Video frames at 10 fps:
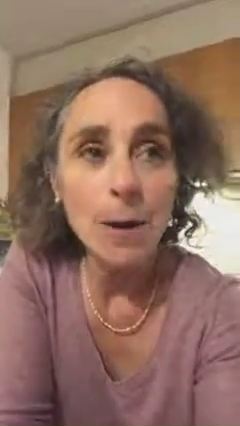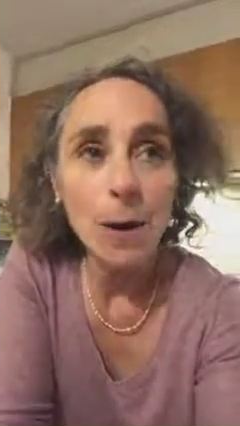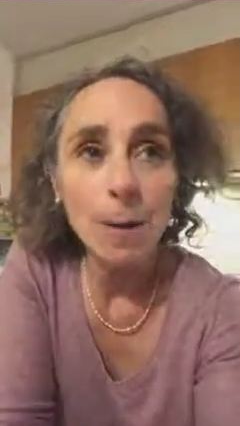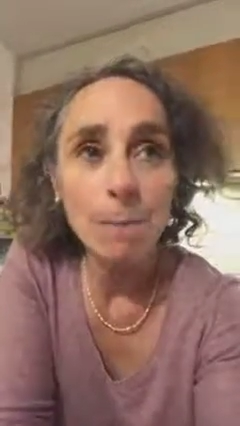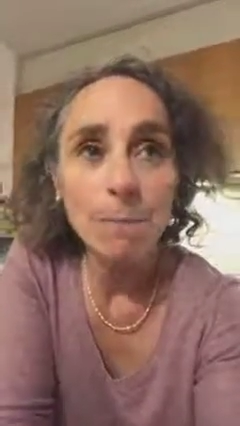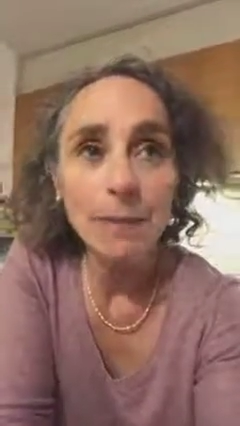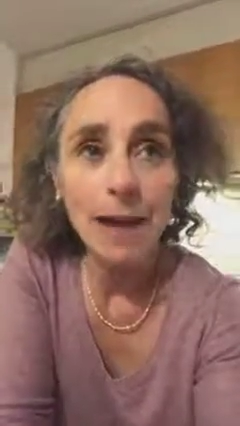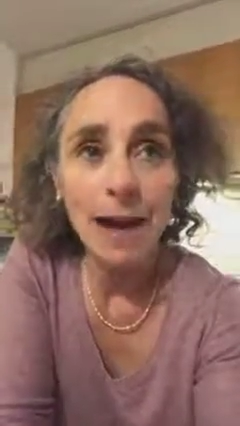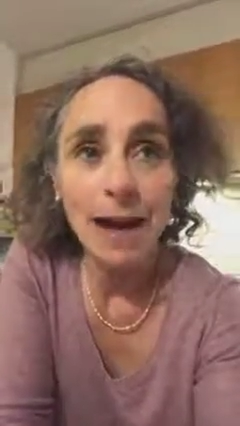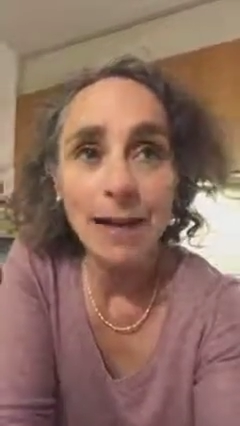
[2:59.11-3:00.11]
Um,
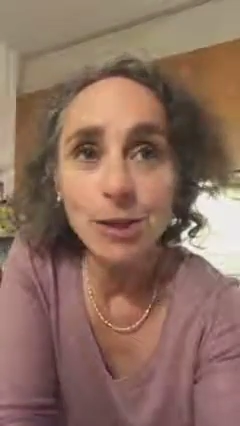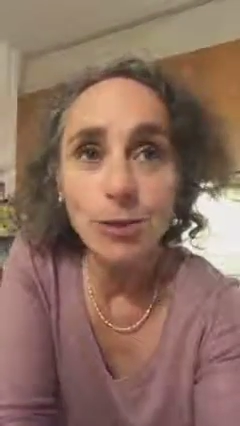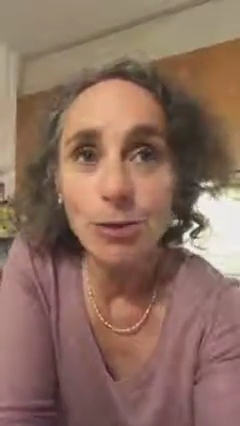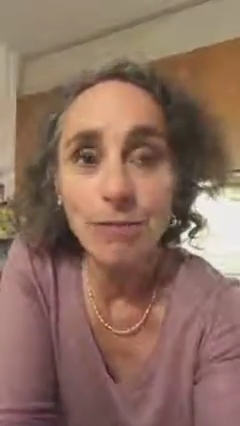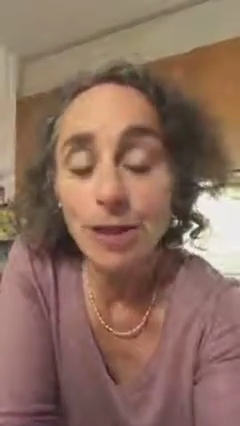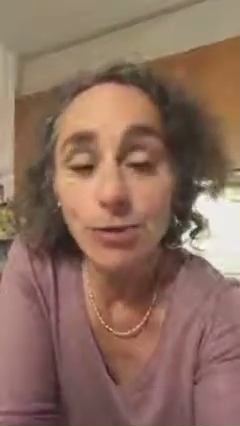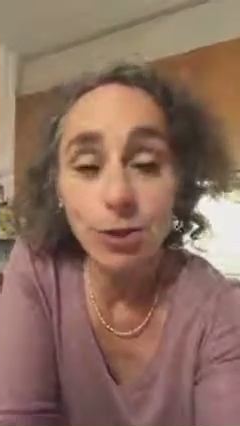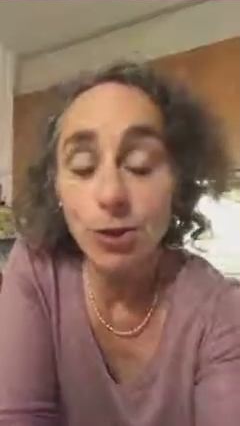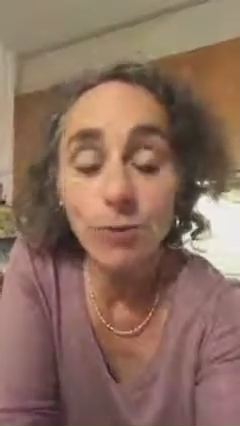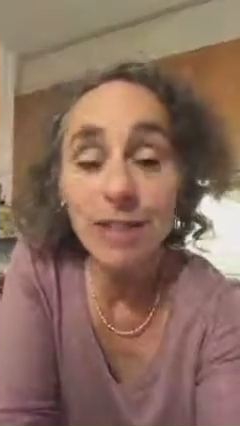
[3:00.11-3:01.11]
I don't know if they're going
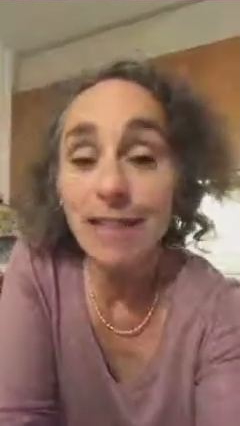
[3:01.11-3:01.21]
to do it